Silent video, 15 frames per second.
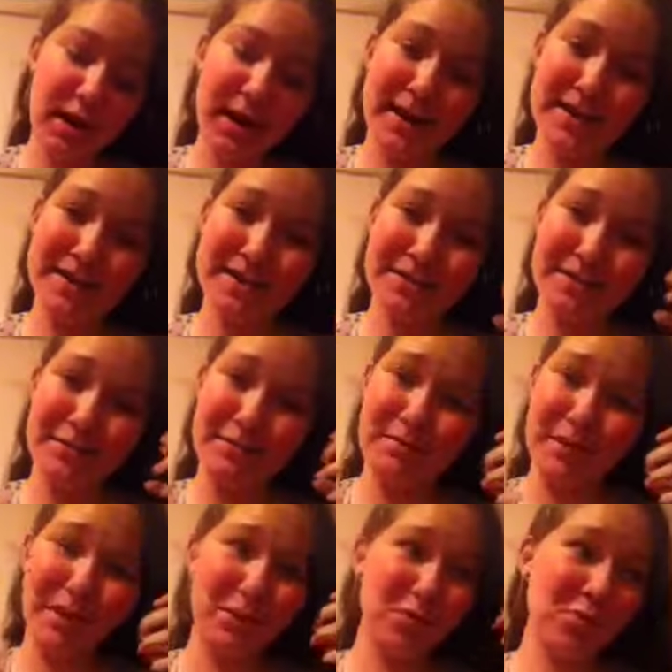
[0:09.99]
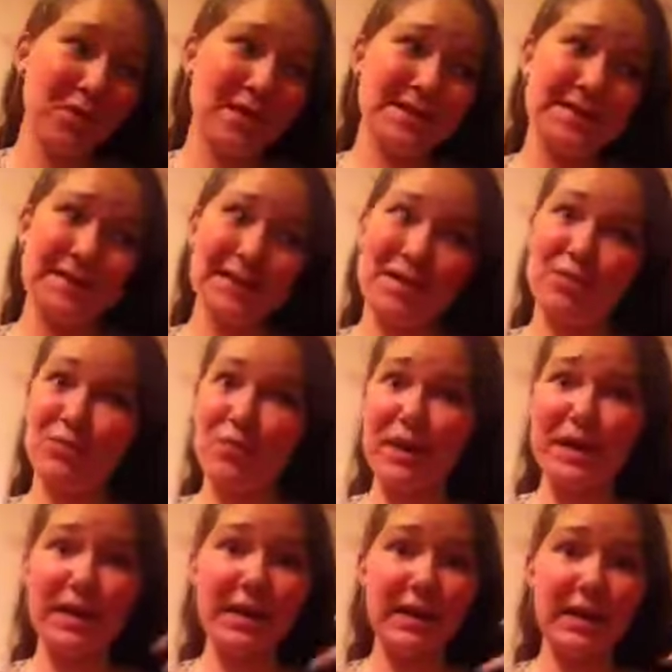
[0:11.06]
I continued my crazy,
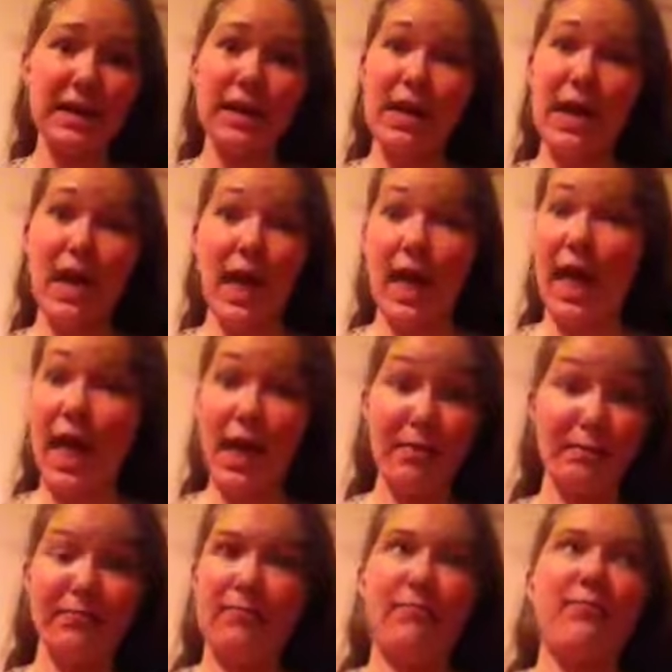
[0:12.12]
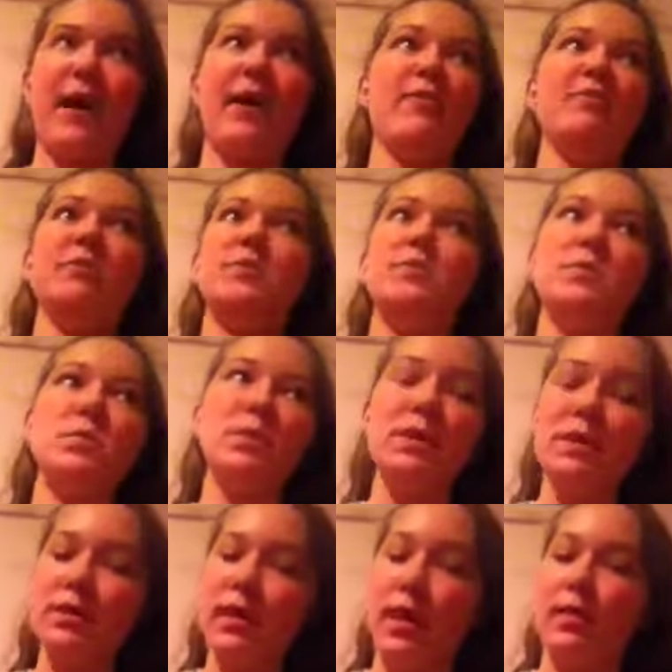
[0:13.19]
reading 5 books a
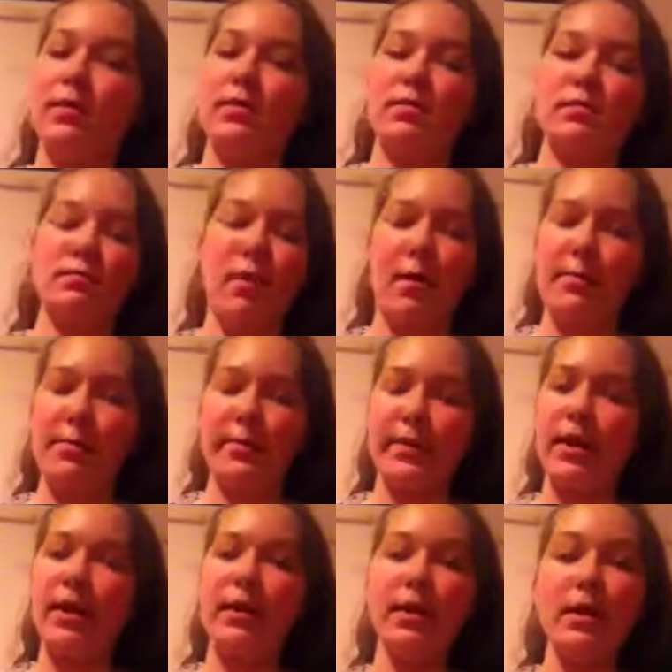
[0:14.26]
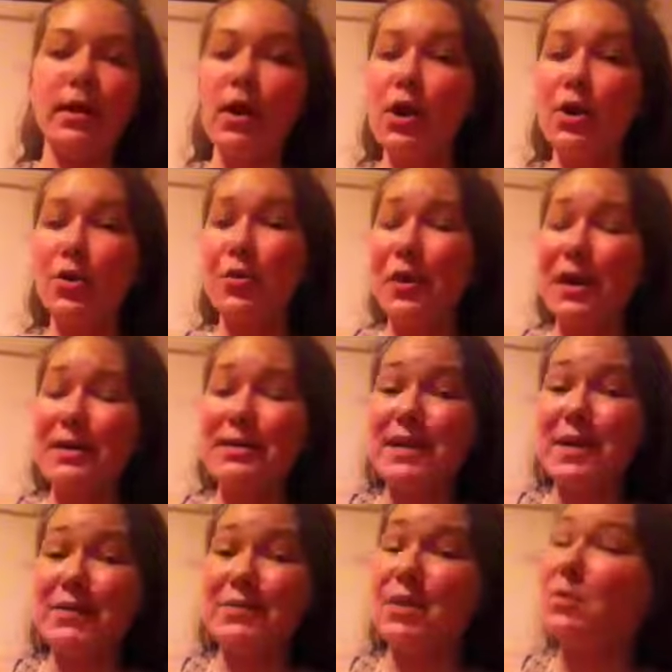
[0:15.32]
week. I'm probably not crazy
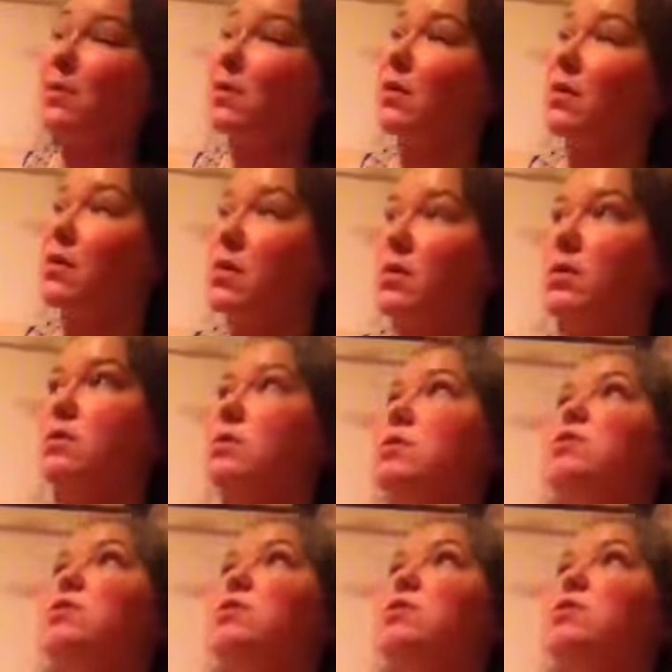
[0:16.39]
that was going on.